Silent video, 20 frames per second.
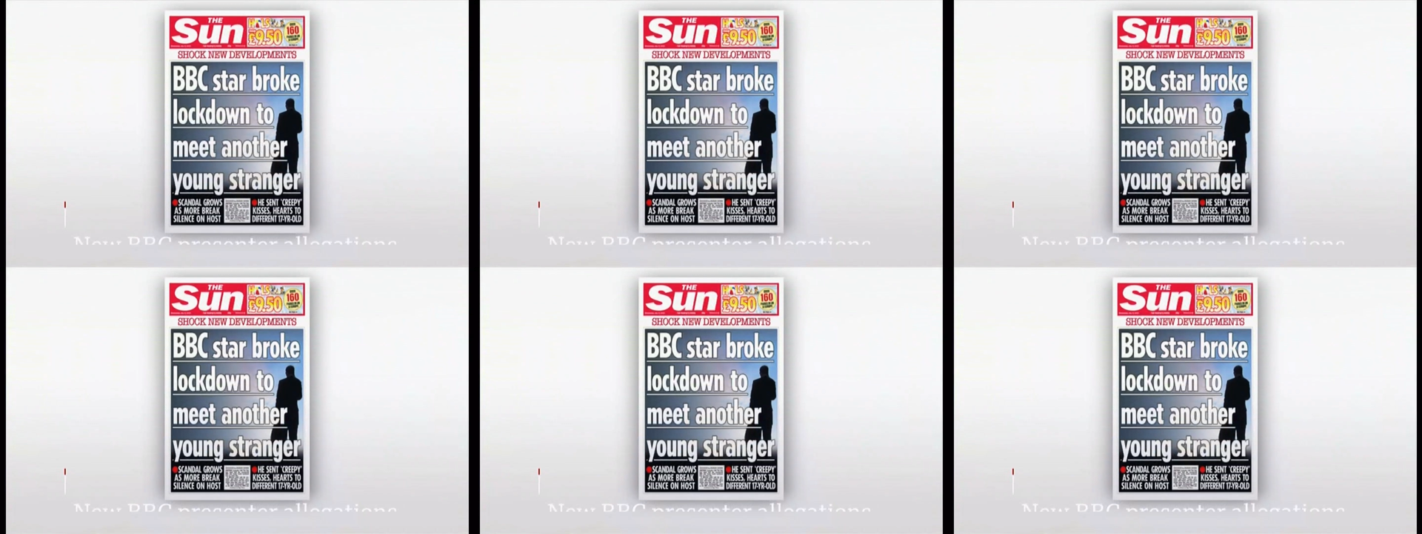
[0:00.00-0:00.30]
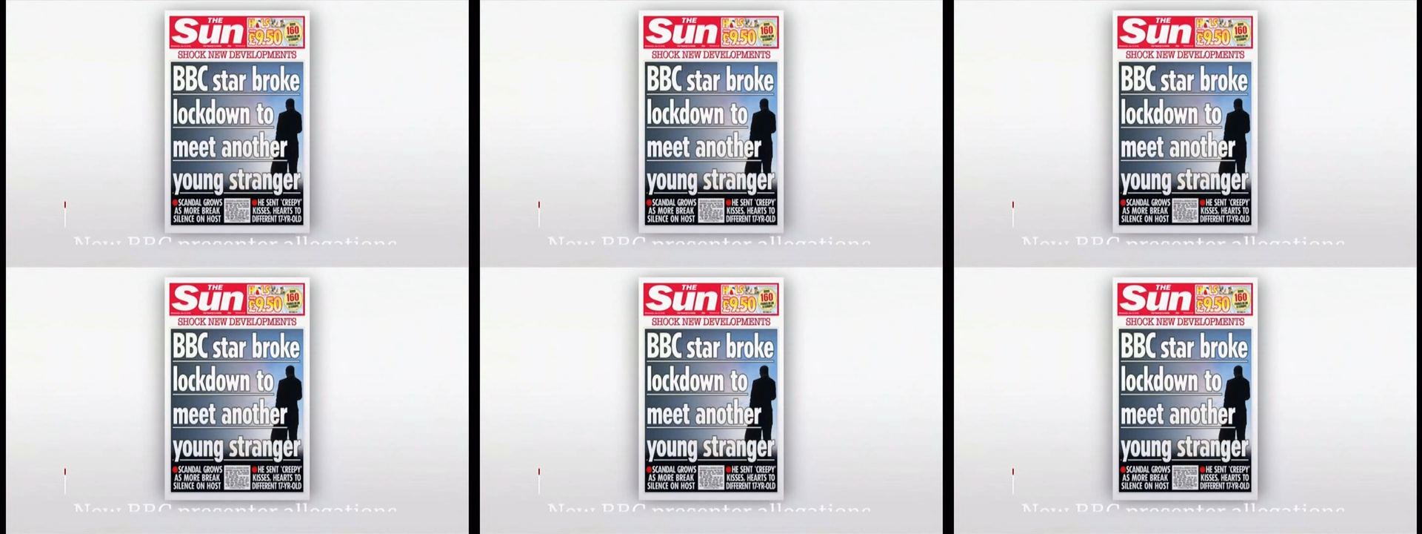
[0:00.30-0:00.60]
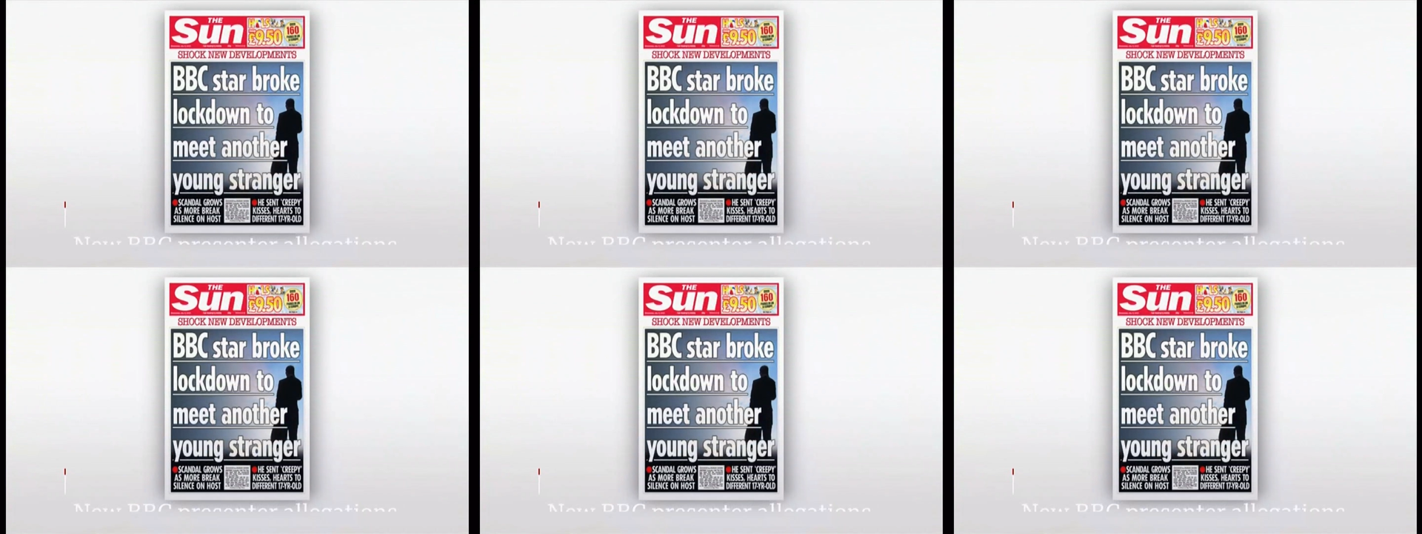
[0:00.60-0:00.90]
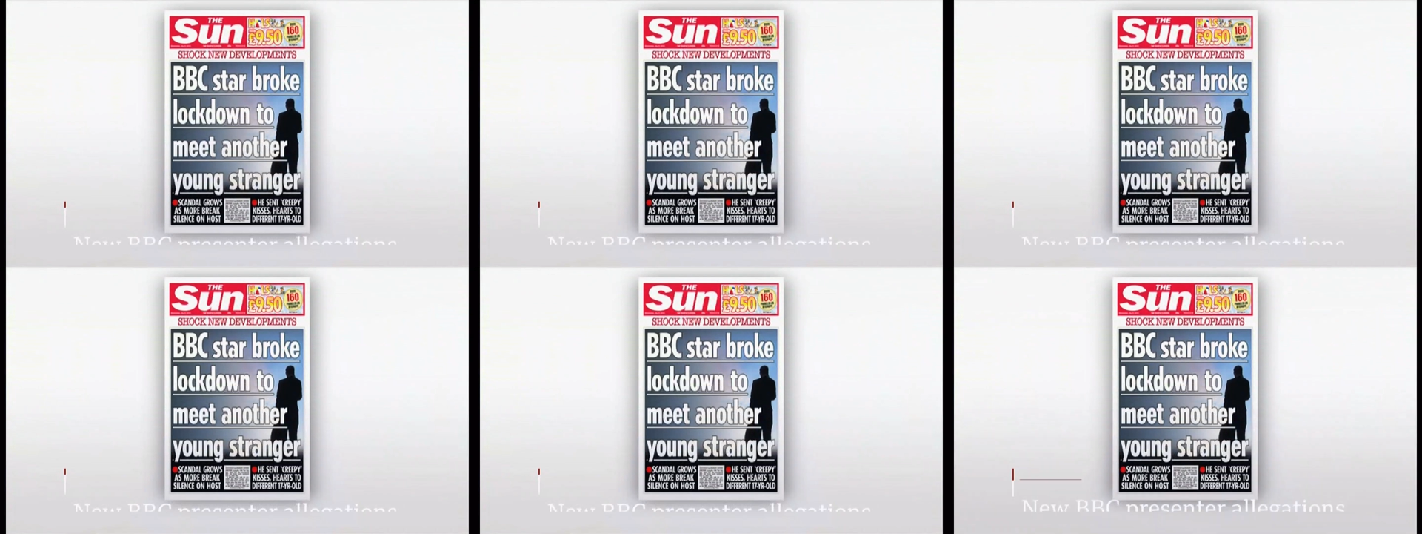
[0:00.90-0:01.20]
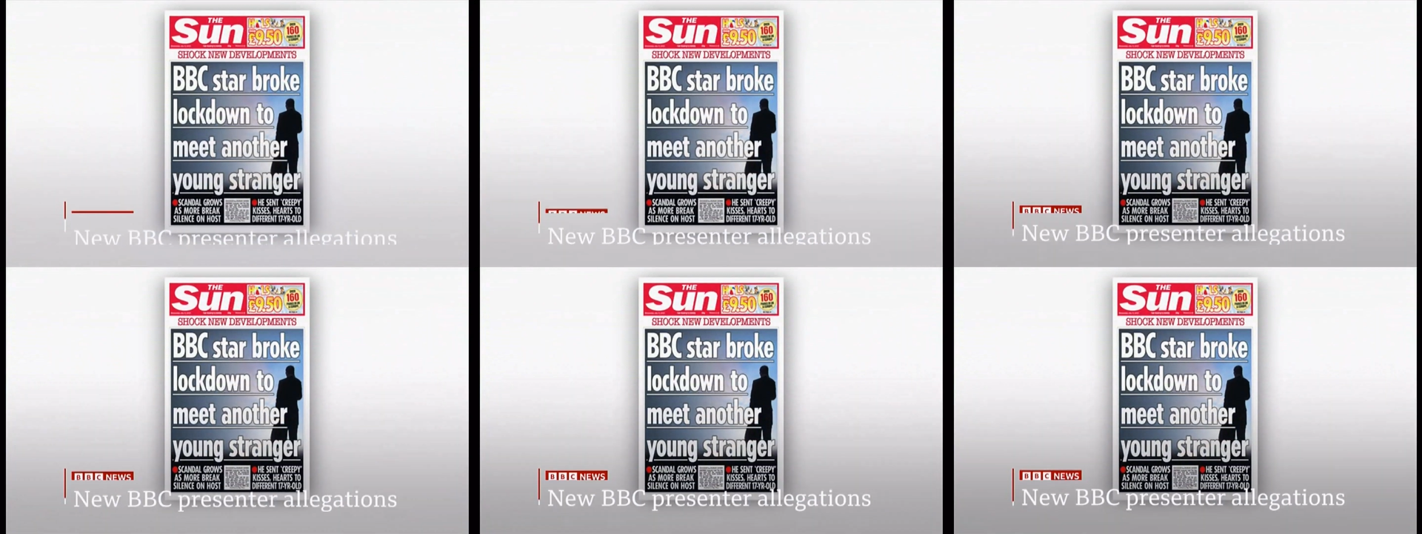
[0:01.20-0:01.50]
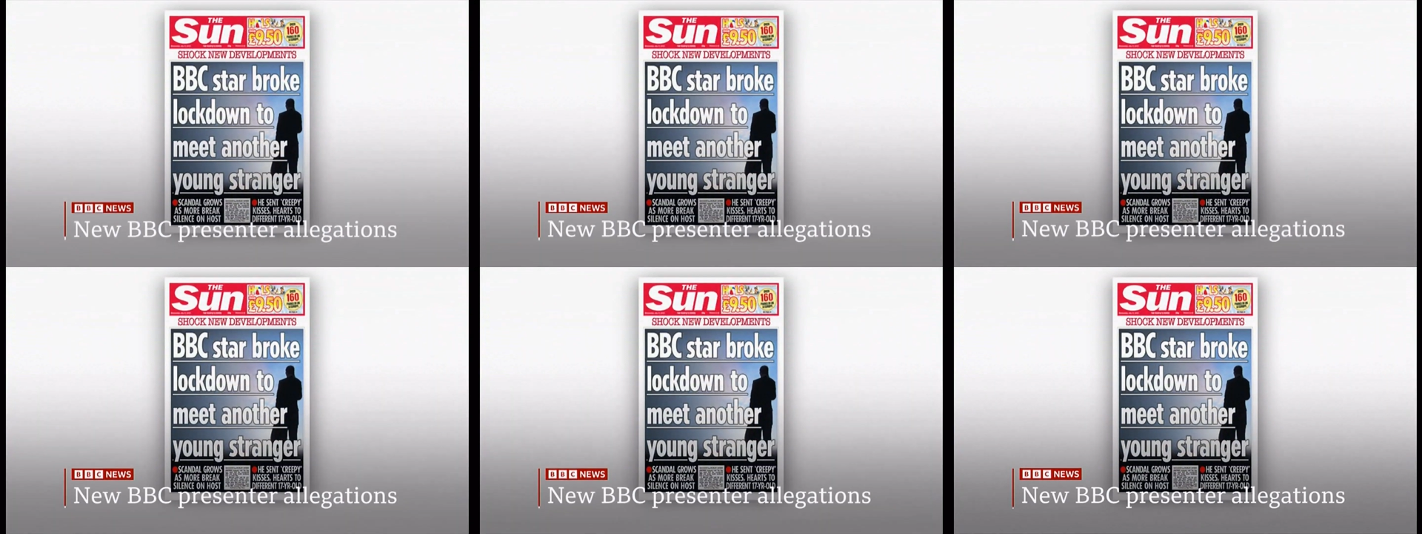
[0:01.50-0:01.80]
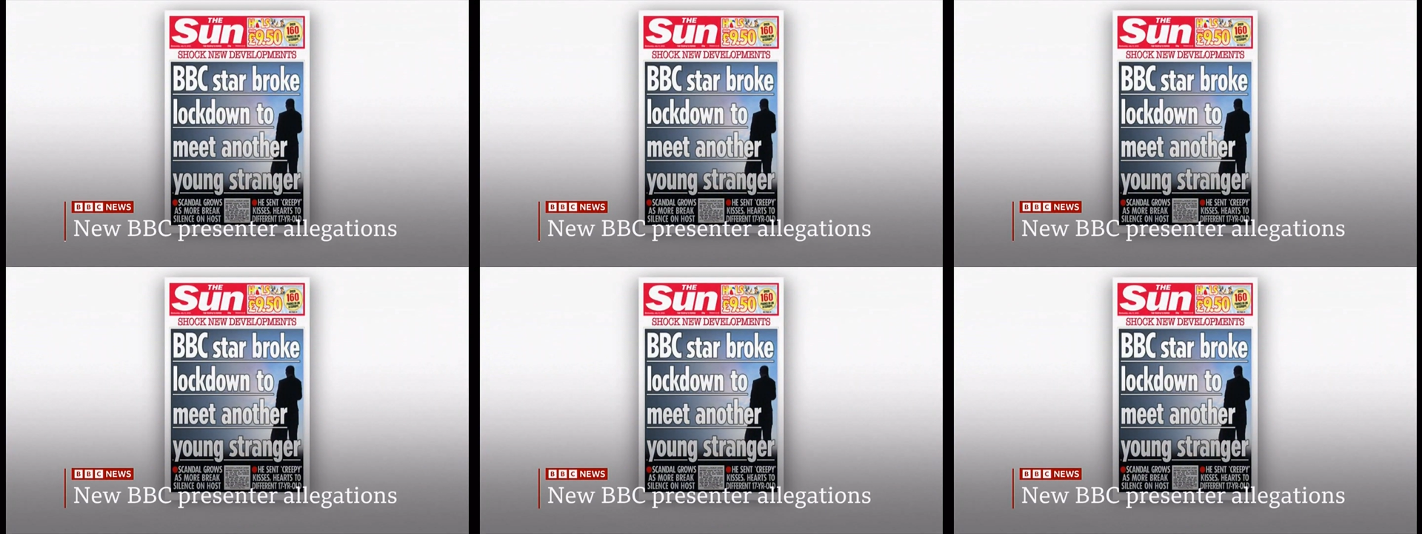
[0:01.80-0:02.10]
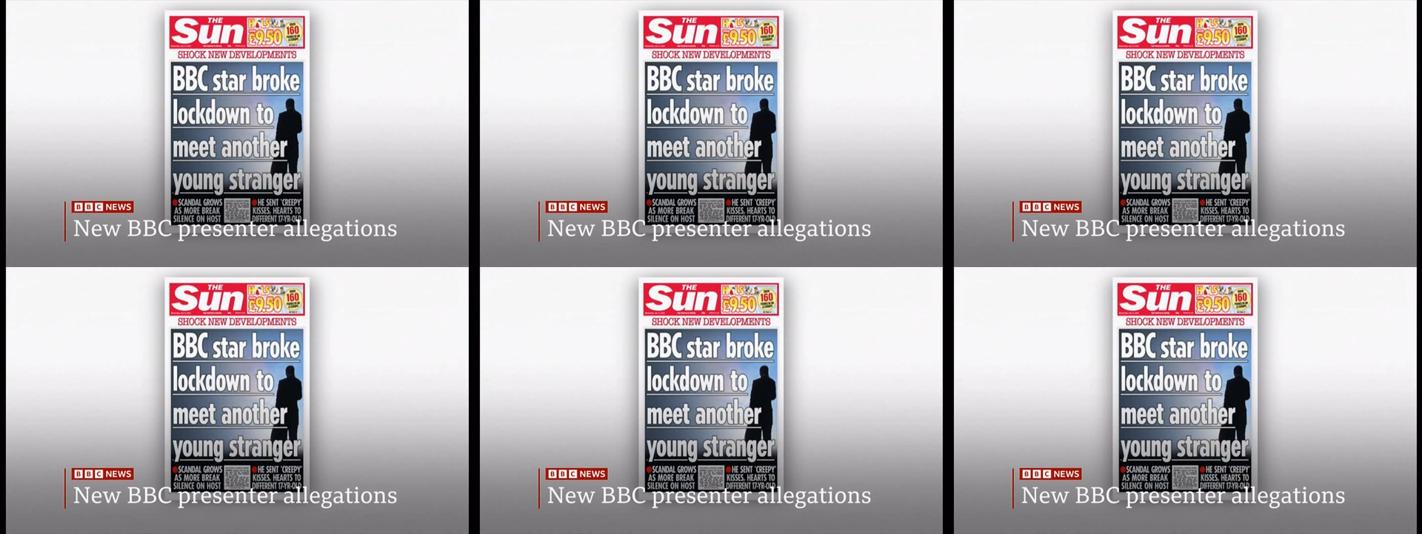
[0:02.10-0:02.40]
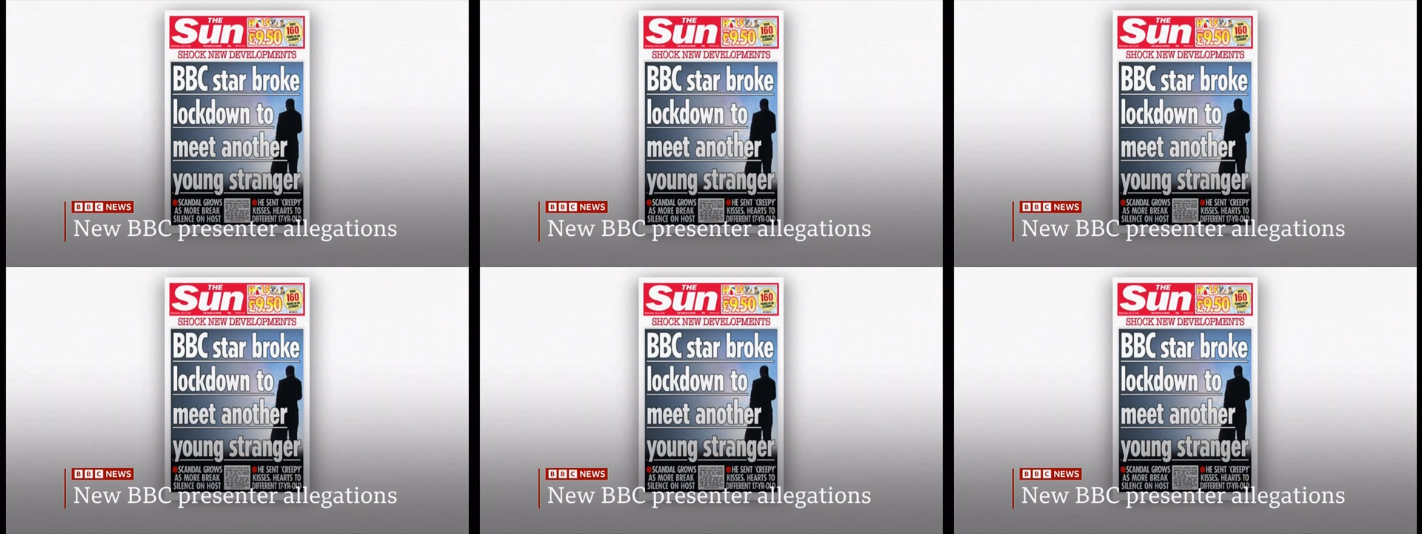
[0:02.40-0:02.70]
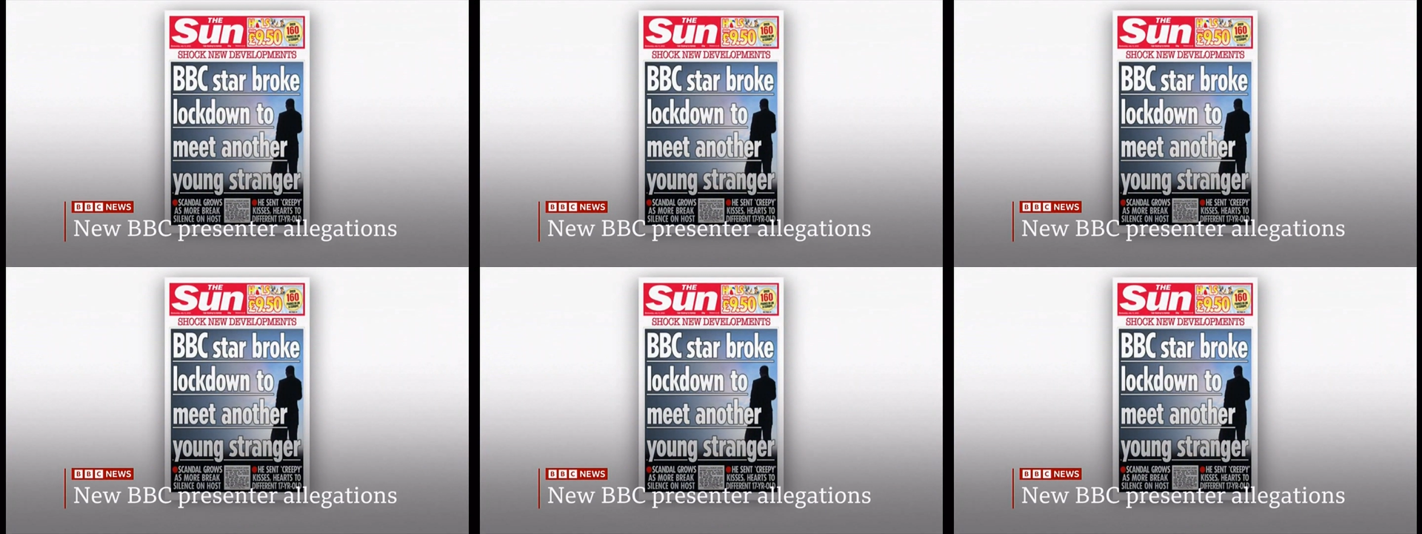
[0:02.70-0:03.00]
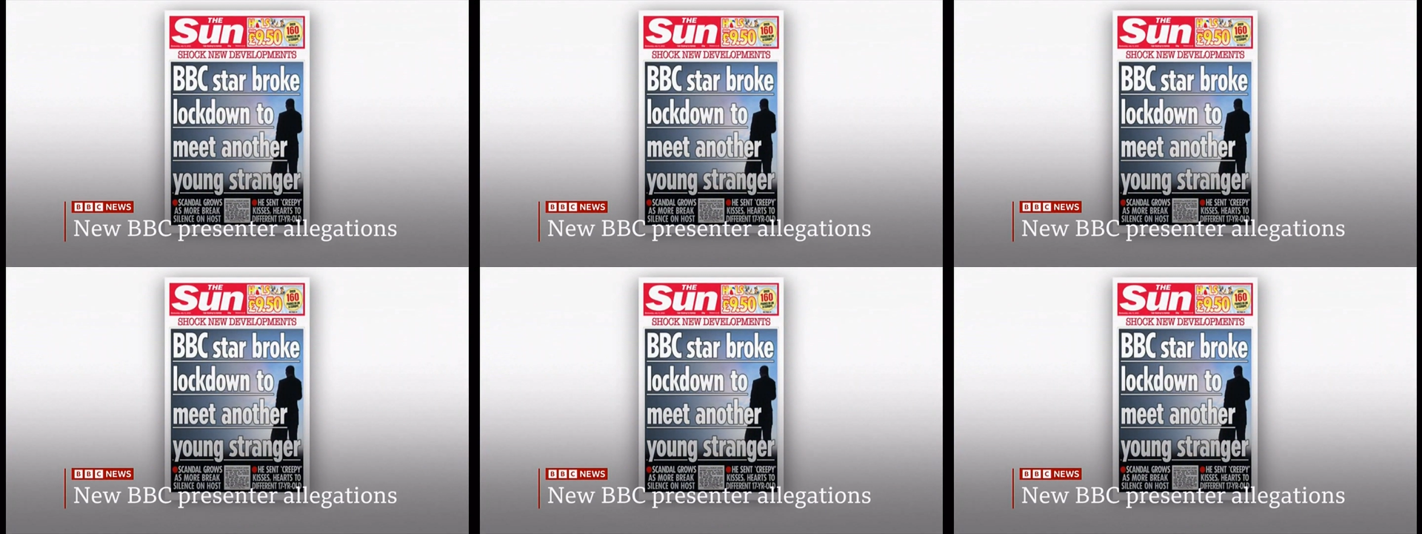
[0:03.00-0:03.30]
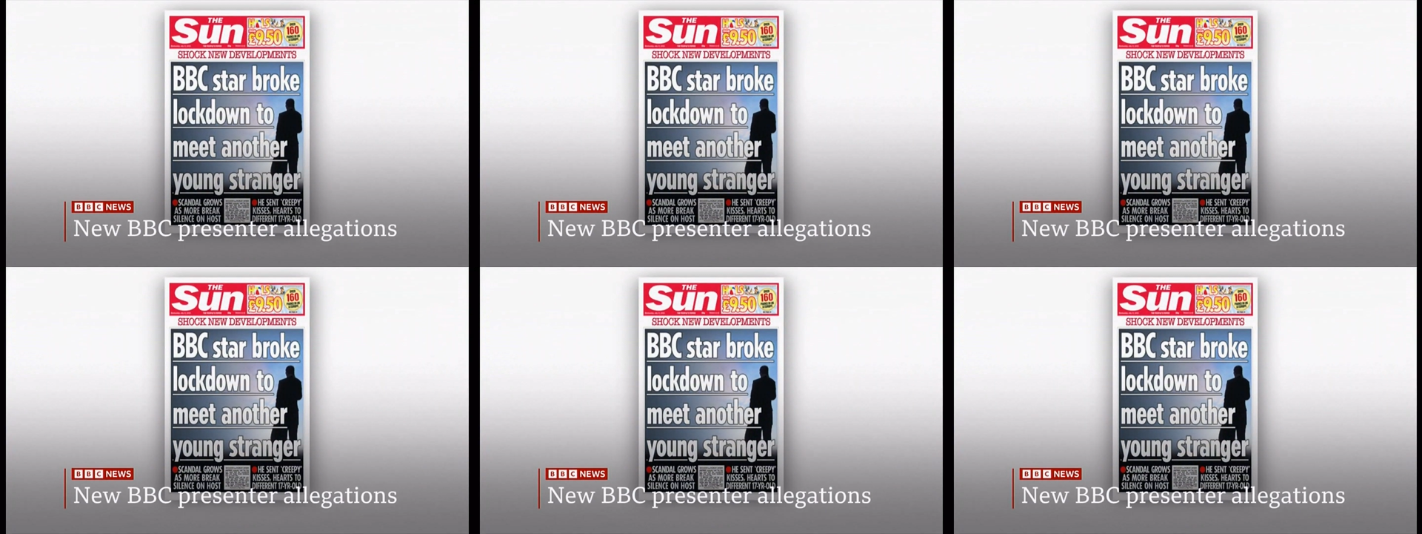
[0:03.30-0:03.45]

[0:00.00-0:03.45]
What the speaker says: (no speaker visible)